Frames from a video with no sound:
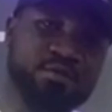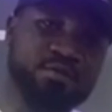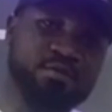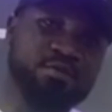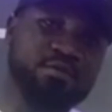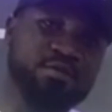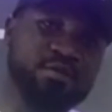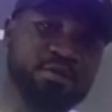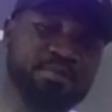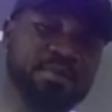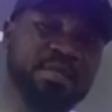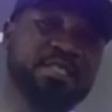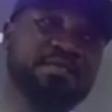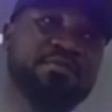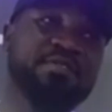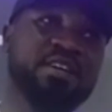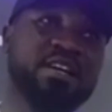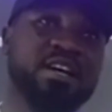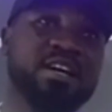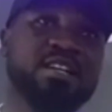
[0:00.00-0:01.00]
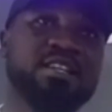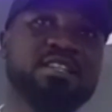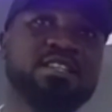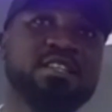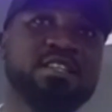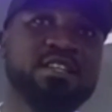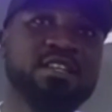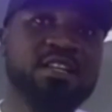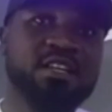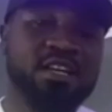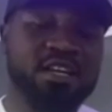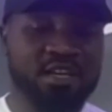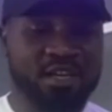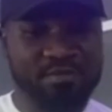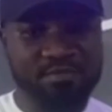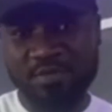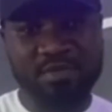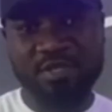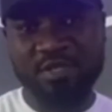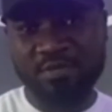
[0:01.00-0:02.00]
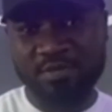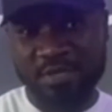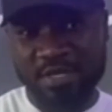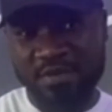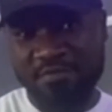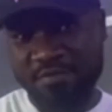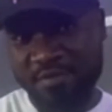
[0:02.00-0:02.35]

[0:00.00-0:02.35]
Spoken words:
to specifically deal with the